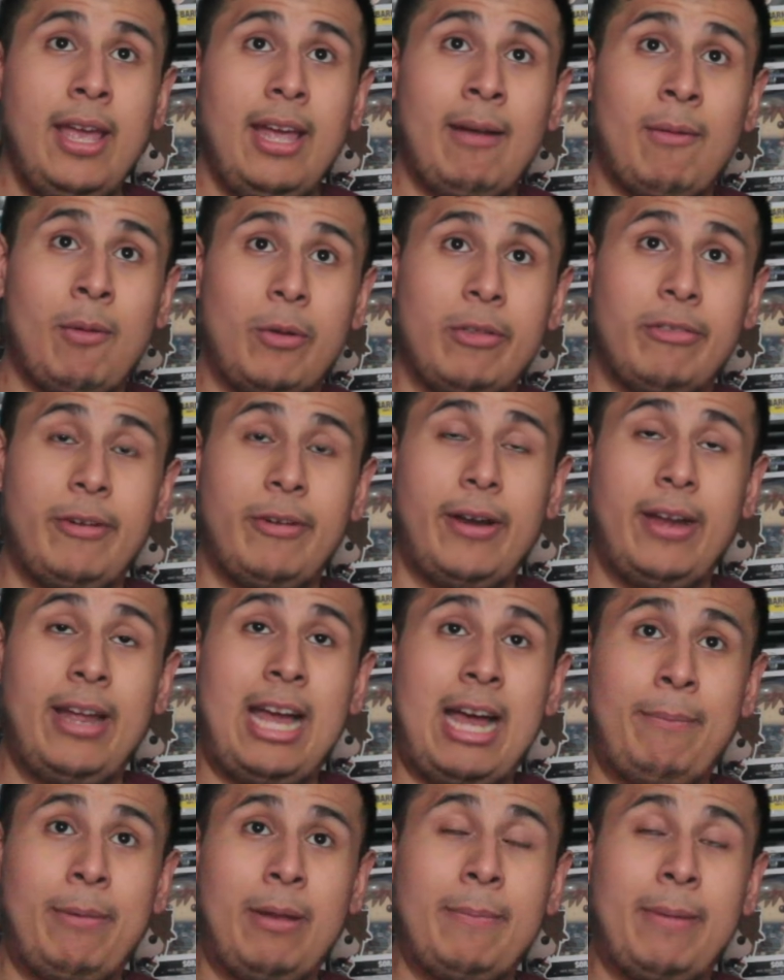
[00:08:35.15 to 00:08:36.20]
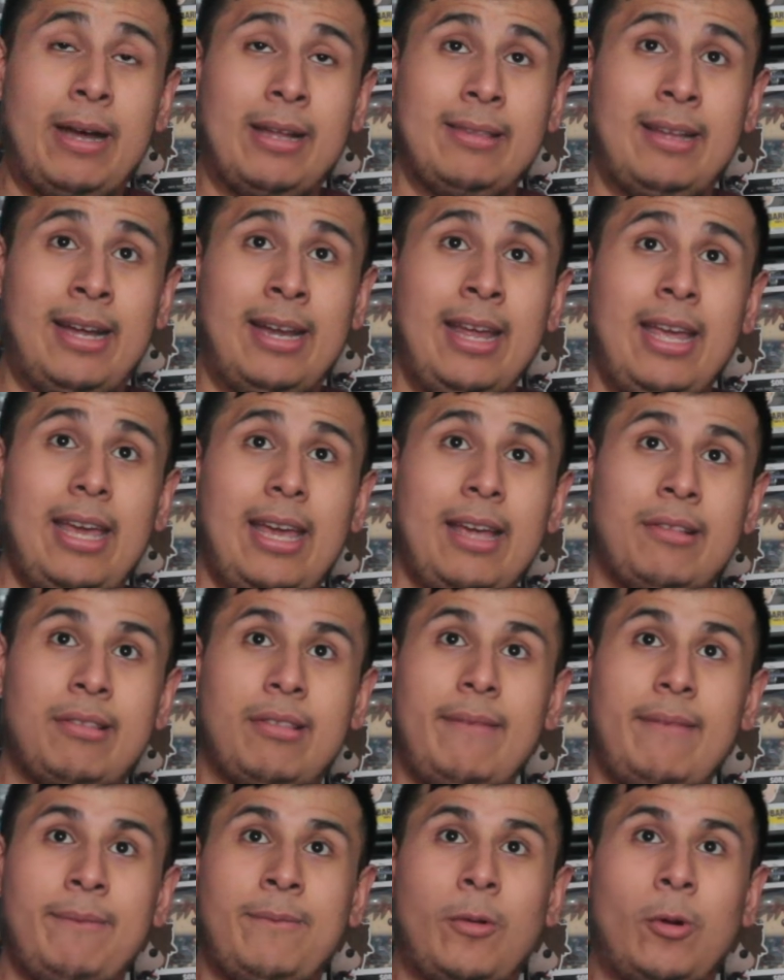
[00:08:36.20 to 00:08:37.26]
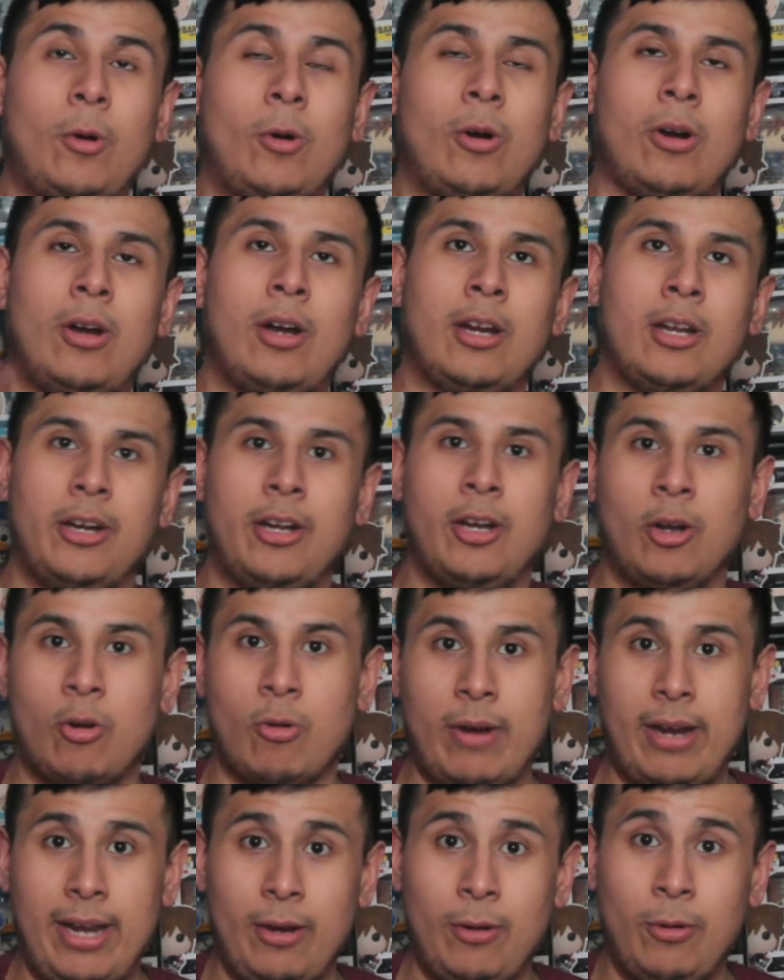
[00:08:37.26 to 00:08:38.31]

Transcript: Everyone's very happy about that, except for good old Gray,